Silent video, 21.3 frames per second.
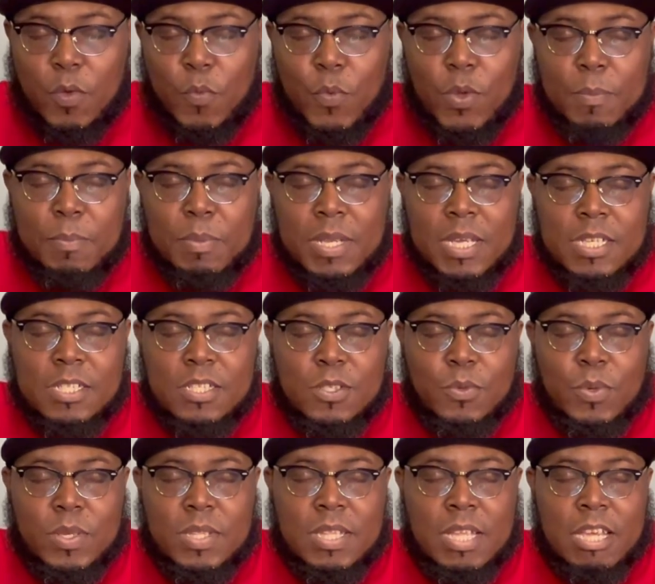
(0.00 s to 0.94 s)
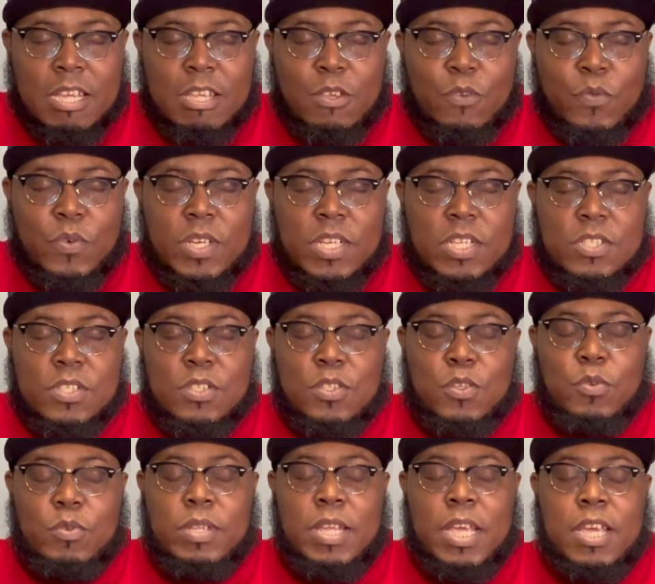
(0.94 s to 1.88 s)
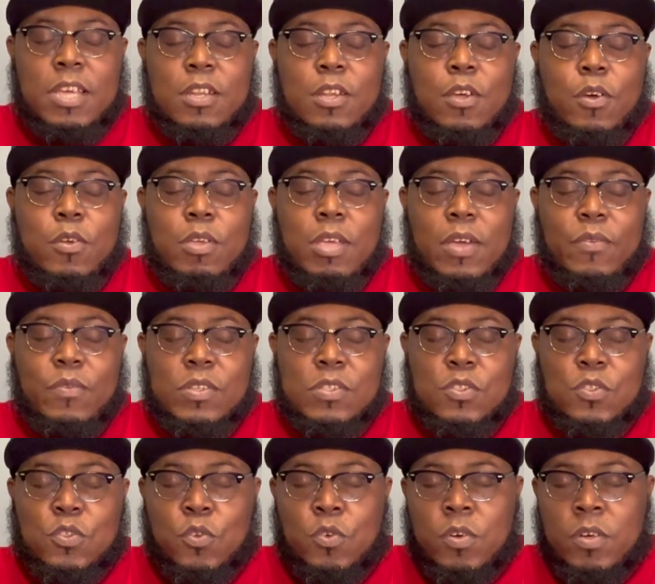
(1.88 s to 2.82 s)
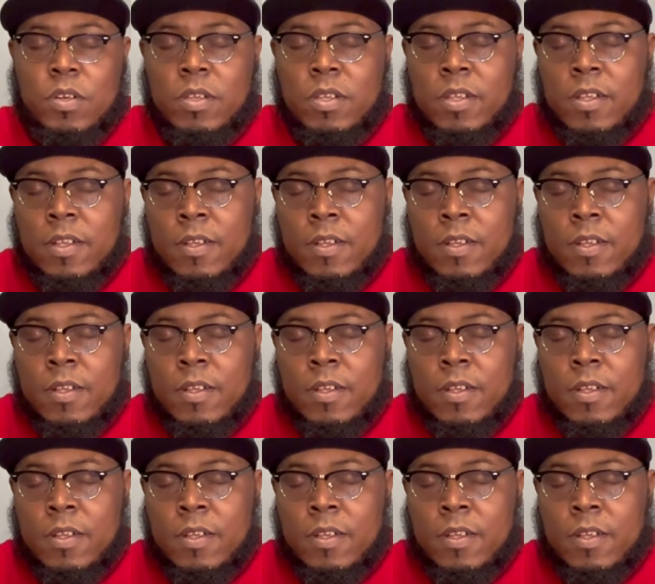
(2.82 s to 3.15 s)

We bless you. We thank you for this new day and all you have in store